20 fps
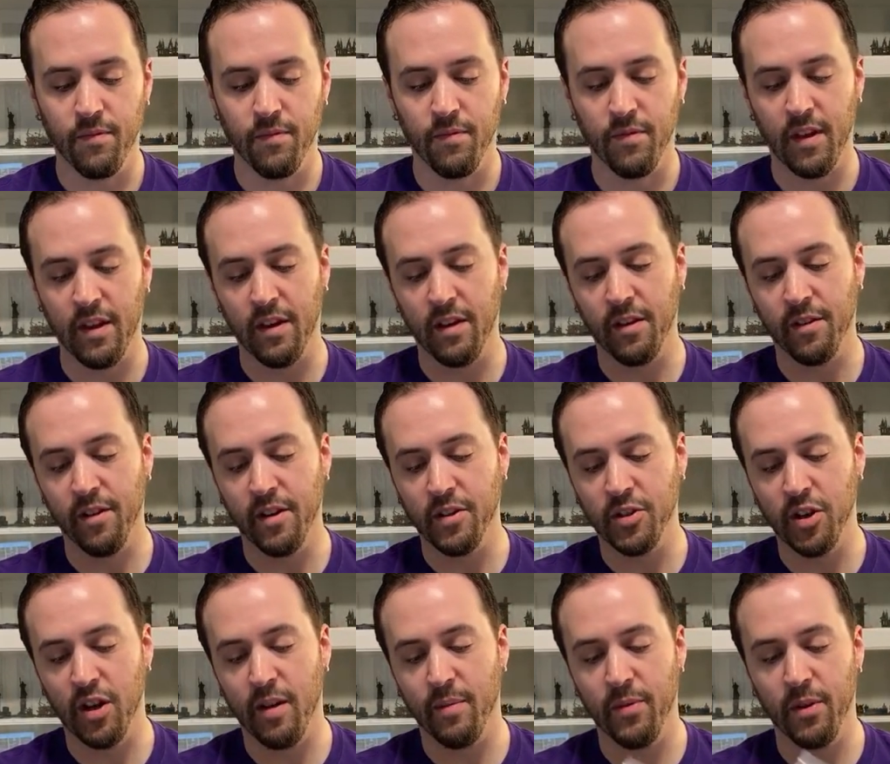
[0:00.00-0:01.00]
They did a great
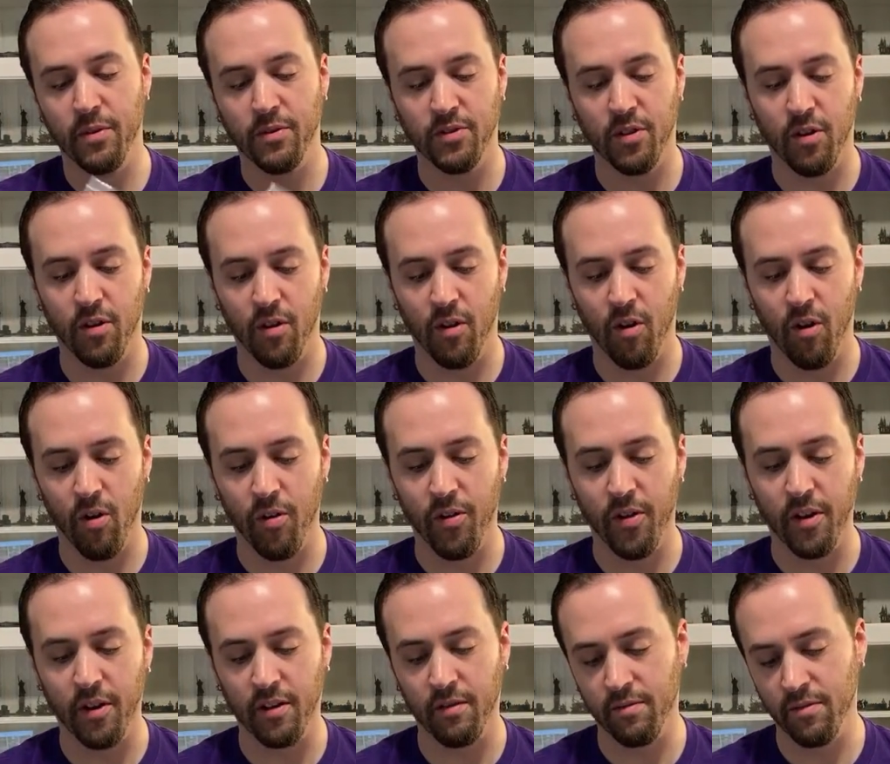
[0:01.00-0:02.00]
job. There's all
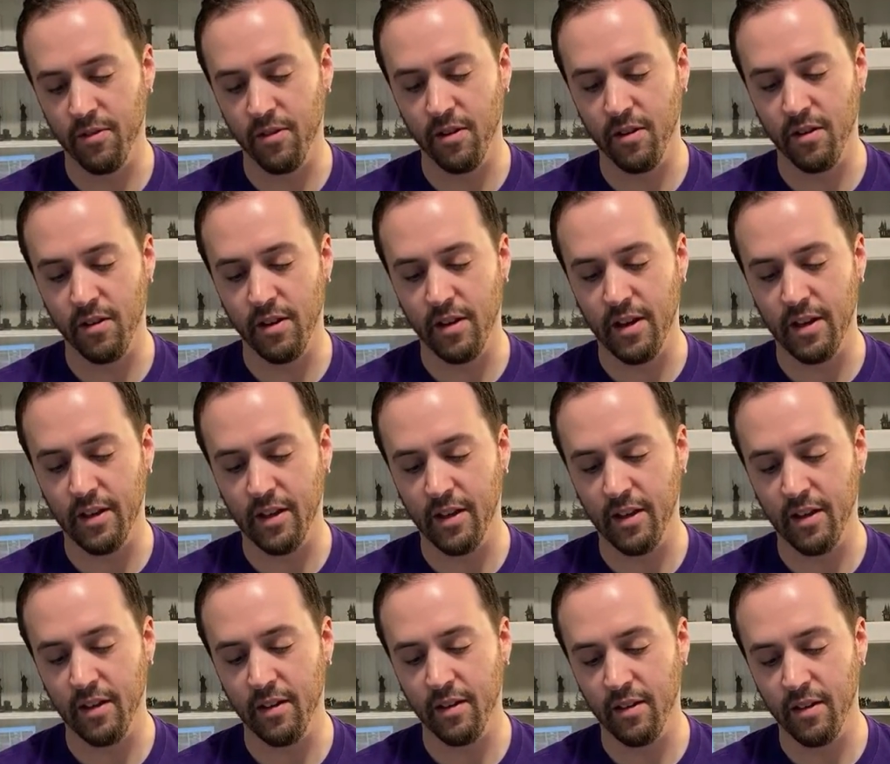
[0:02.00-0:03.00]
the
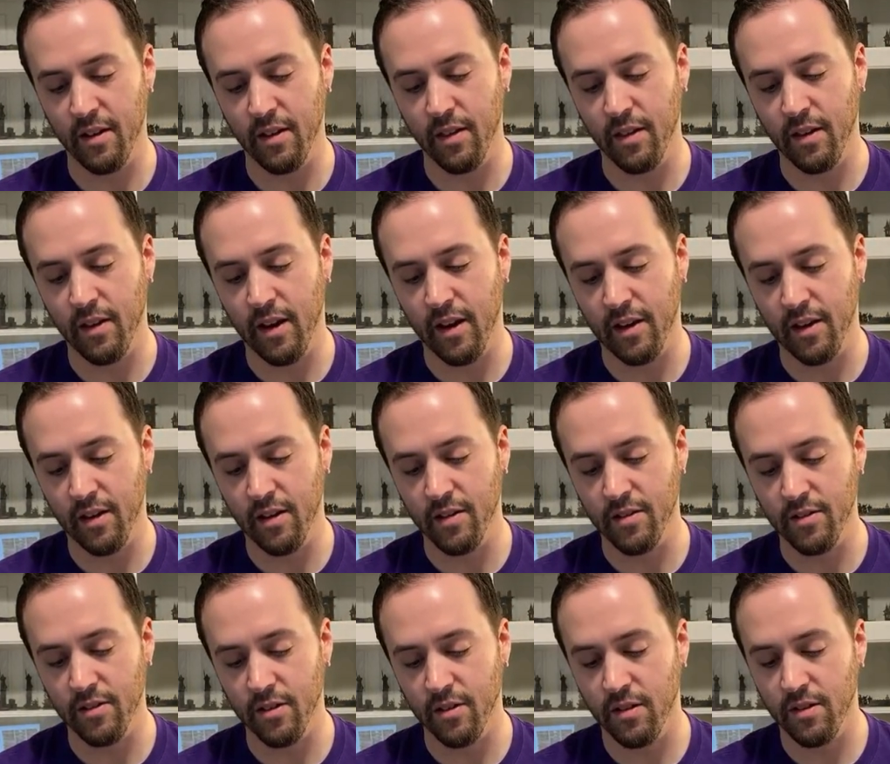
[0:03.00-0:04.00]
inking and the icons,
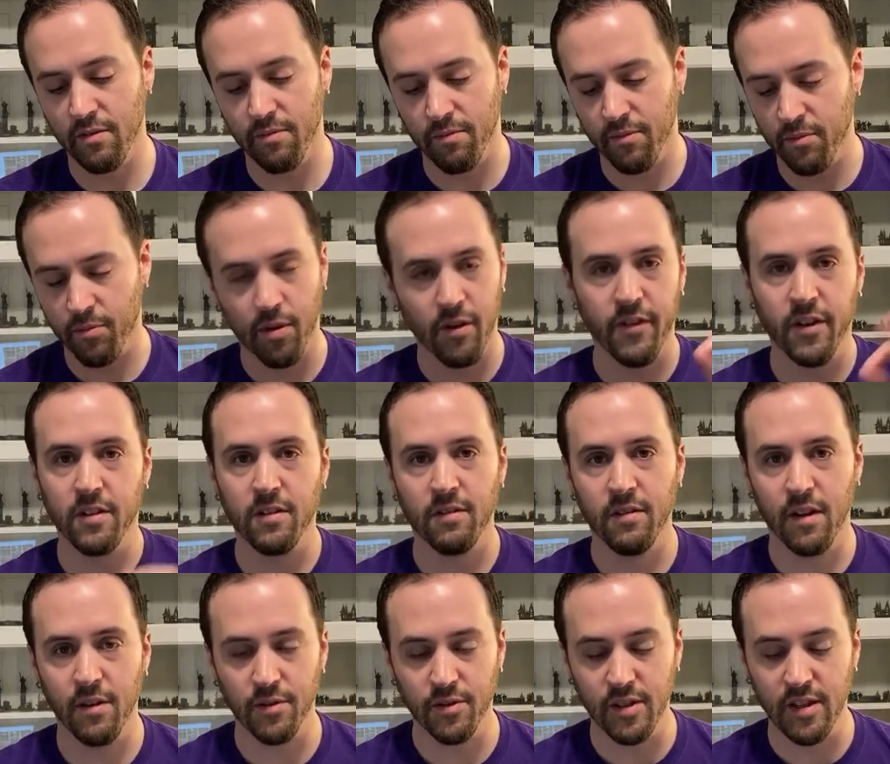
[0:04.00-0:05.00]
perfect. I
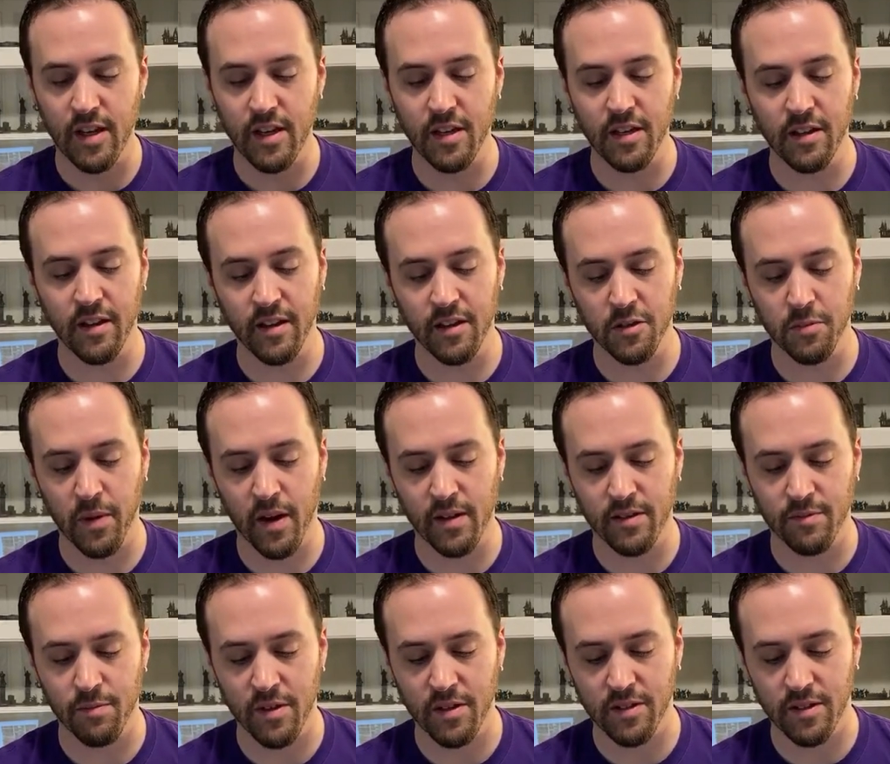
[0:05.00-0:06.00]
don't see any
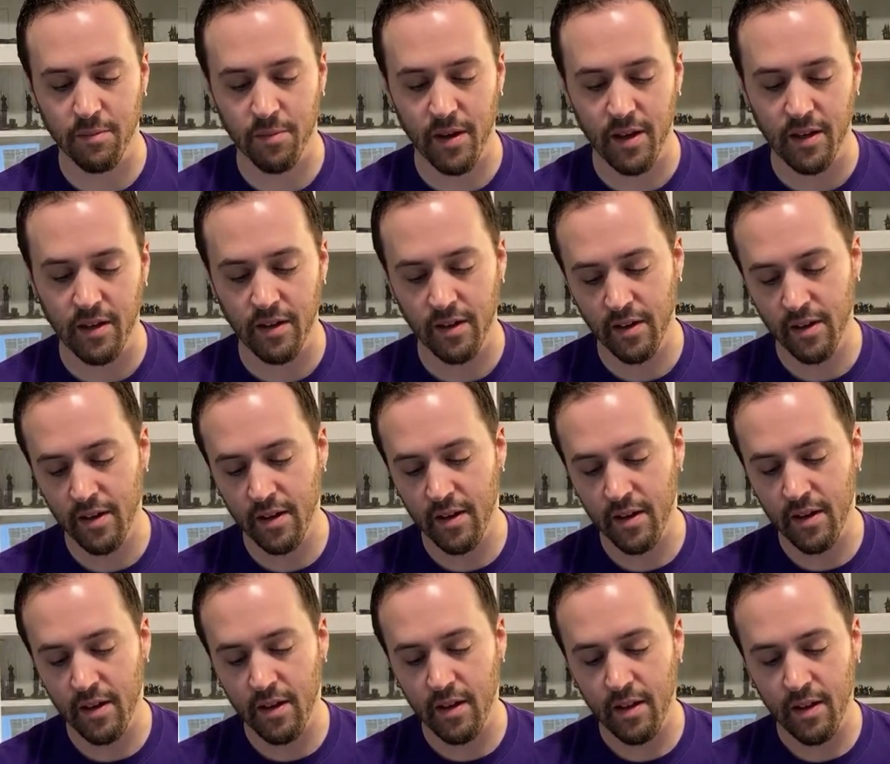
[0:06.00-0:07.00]
spots missing paint.
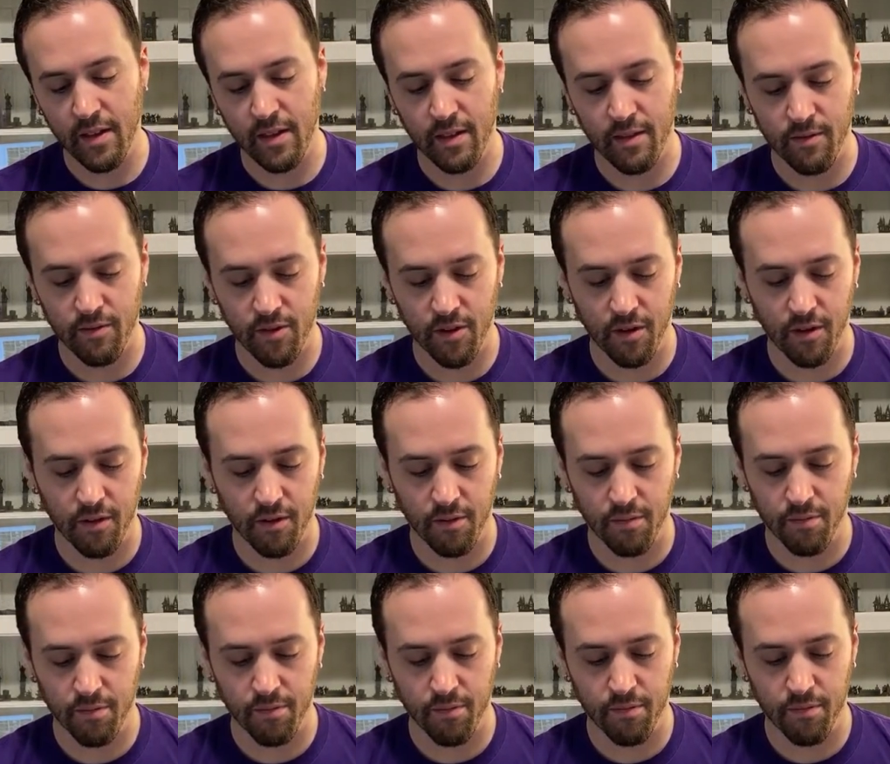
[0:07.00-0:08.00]
They're
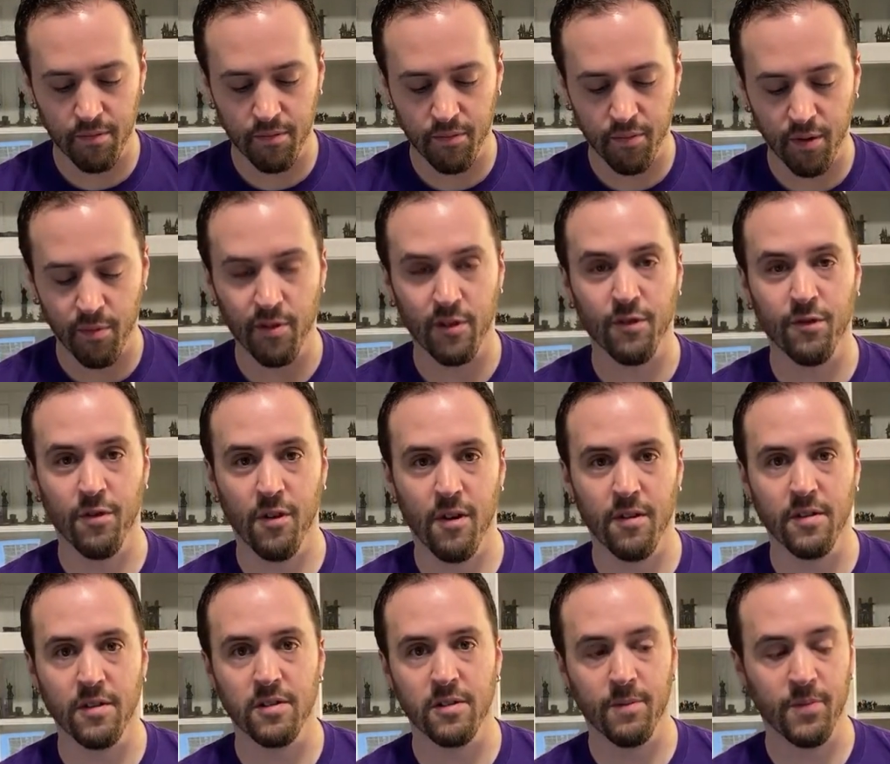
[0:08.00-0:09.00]
pretty much
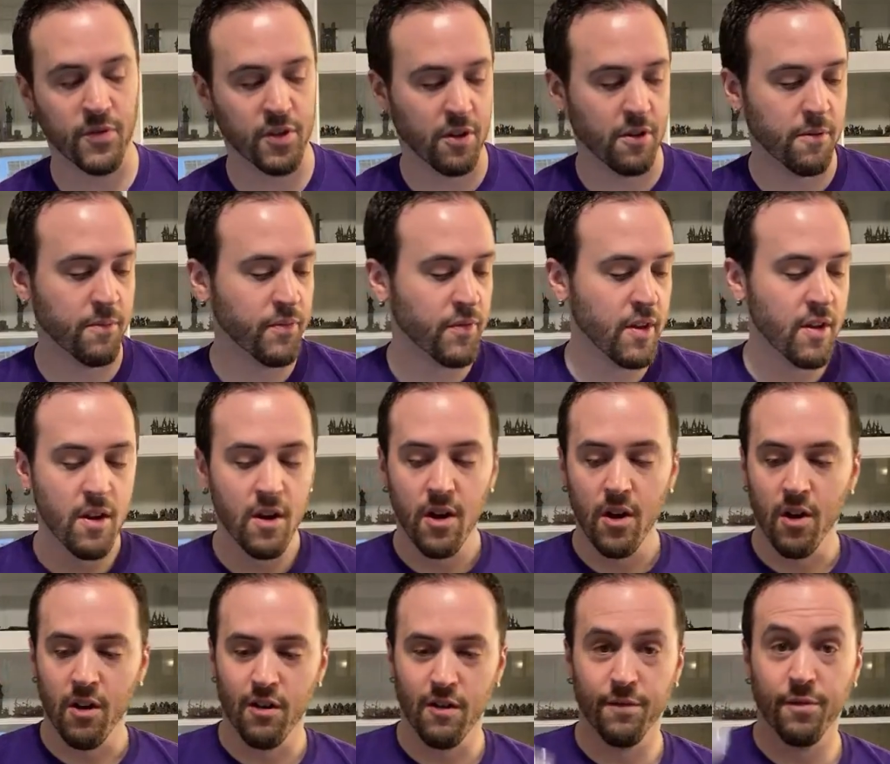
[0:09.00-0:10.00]
flawless. So
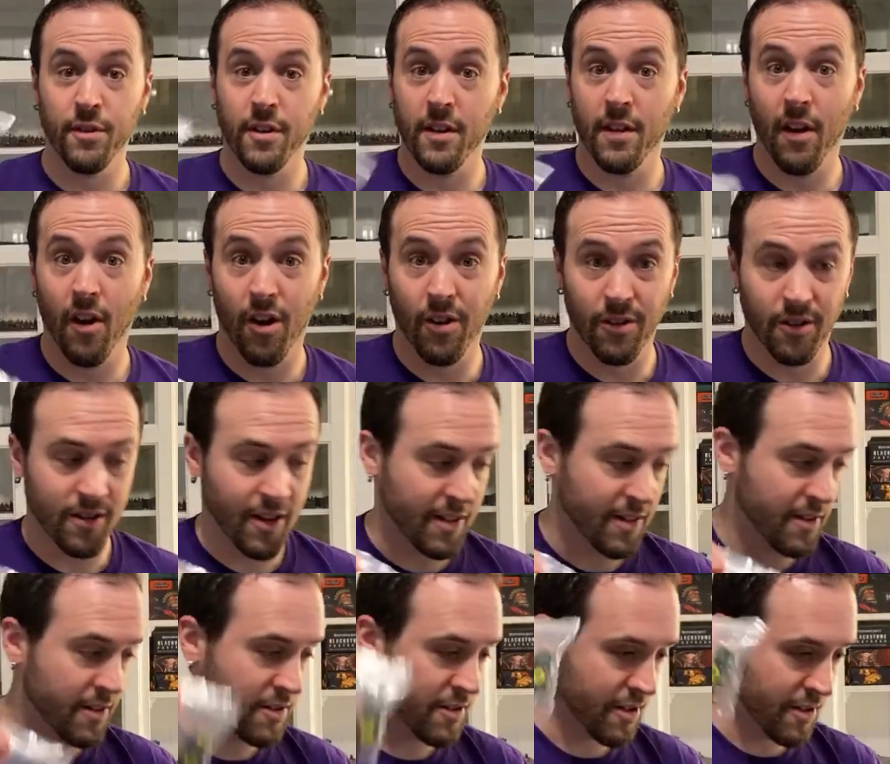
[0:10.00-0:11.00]
hopefully they all look like
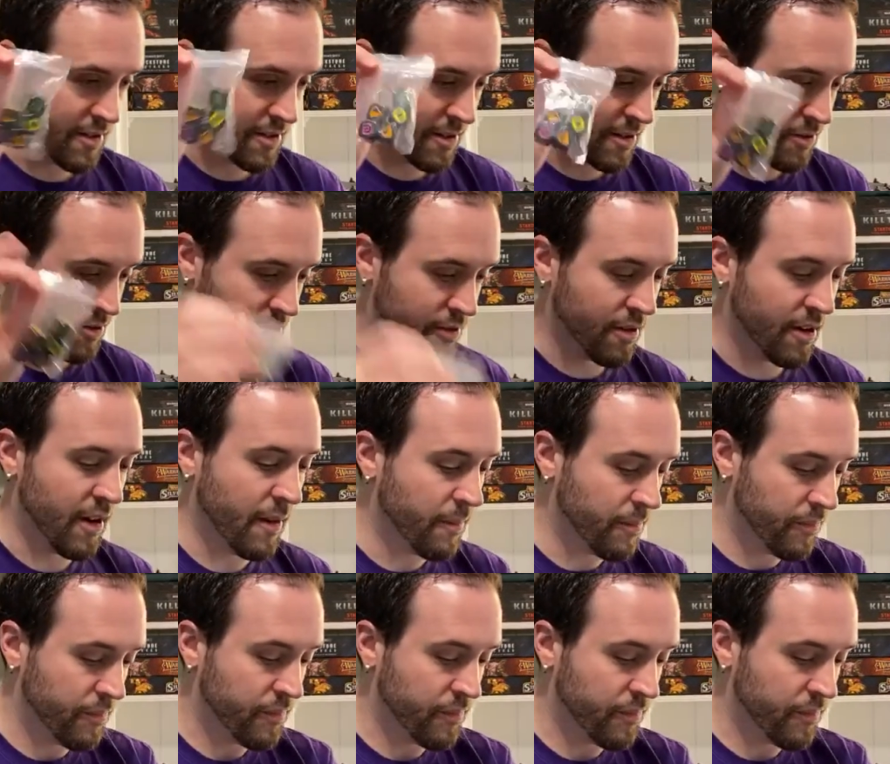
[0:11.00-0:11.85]
this, because these are great.